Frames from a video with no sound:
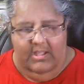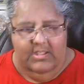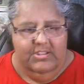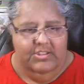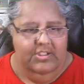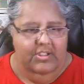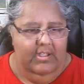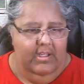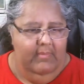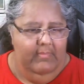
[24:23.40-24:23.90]

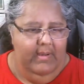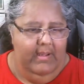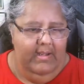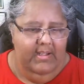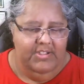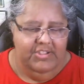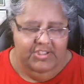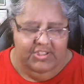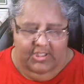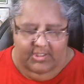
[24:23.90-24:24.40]
Talk about
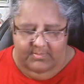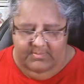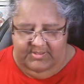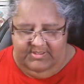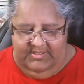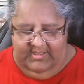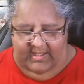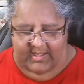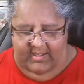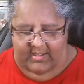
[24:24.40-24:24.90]
a jump
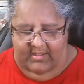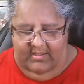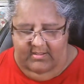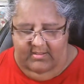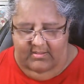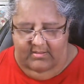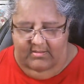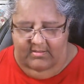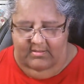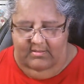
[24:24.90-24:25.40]
scare.
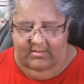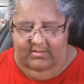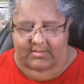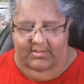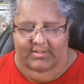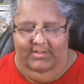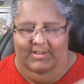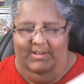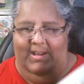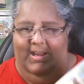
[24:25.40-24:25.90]

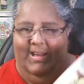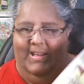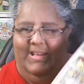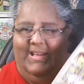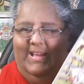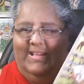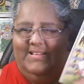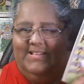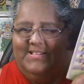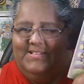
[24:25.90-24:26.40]
I
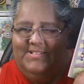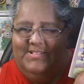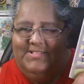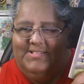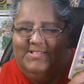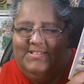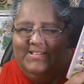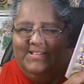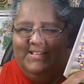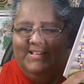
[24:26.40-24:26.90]
got this.
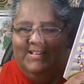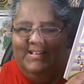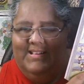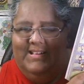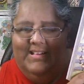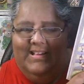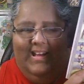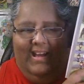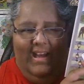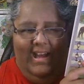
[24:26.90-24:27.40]

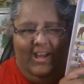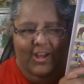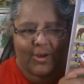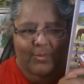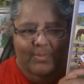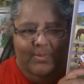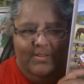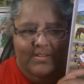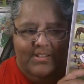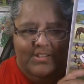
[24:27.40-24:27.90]
I
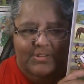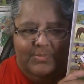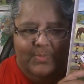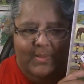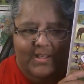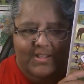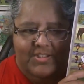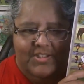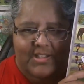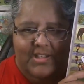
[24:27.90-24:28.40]
opened this
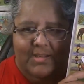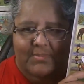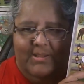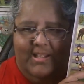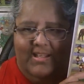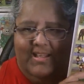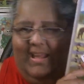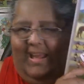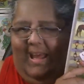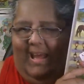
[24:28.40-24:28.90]
page and I'm
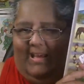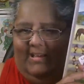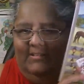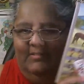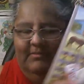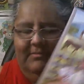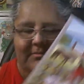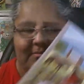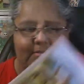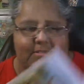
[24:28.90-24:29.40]
like, ah!
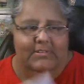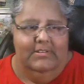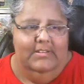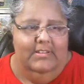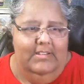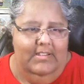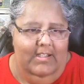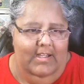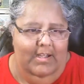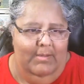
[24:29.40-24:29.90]

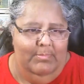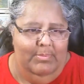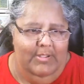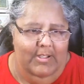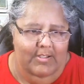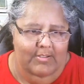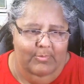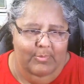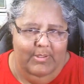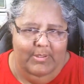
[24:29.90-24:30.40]
A
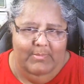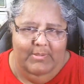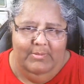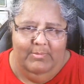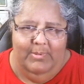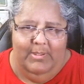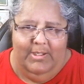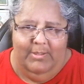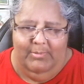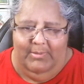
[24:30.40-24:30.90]
blonde woman
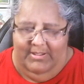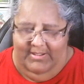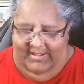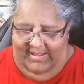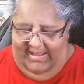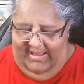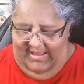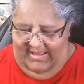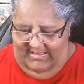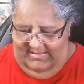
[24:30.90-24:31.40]
with a red
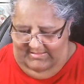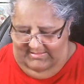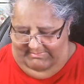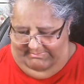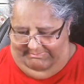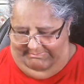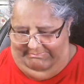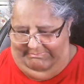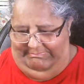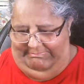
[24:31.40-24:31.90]
hat.
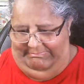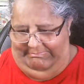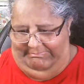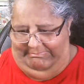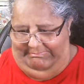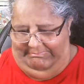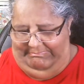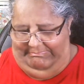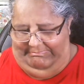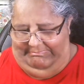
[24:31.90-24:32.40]

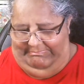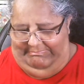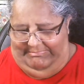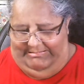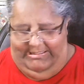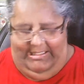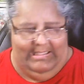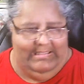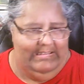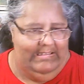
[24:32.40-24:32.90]

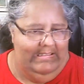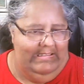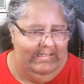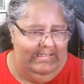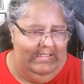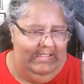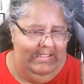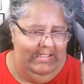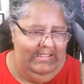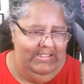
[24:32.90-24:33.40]
That didn't
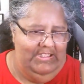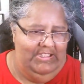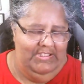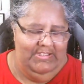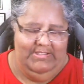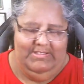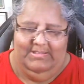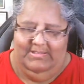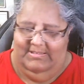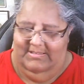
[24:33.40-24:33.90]

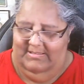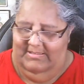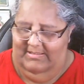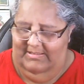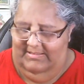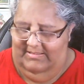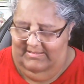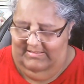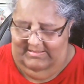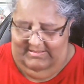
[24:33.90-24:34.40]
age
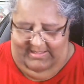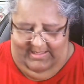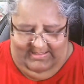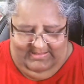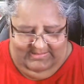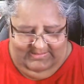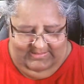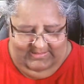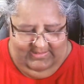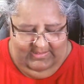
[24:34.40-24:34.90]

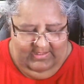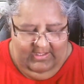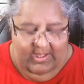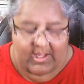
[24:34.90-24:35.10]
nicely.